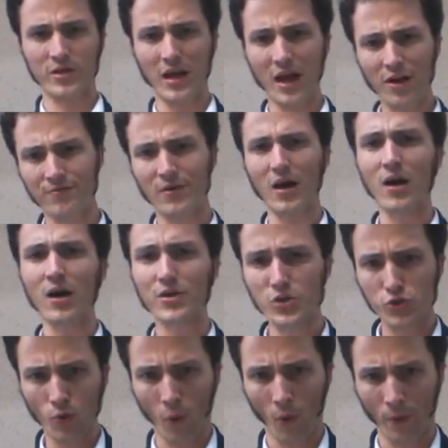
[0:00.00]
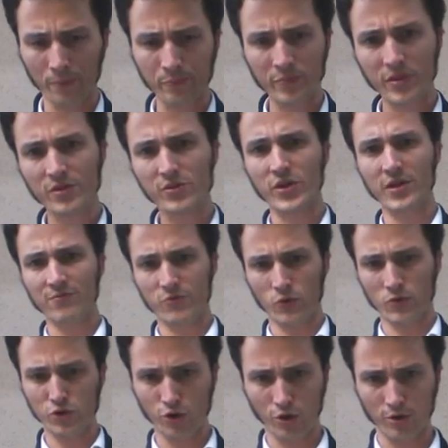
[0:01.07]
out of a store to give to a
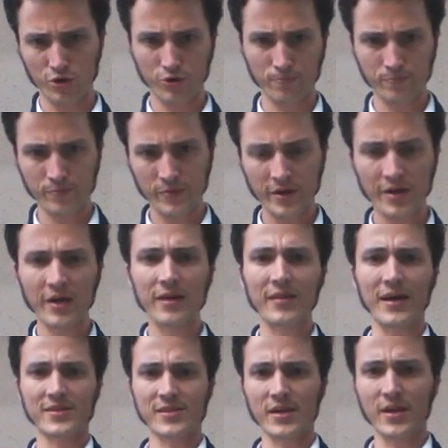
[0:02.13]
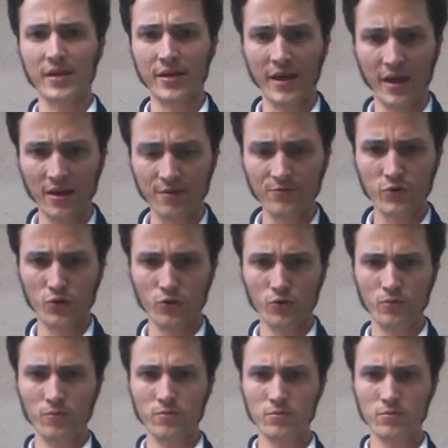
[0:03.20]
church, that's -2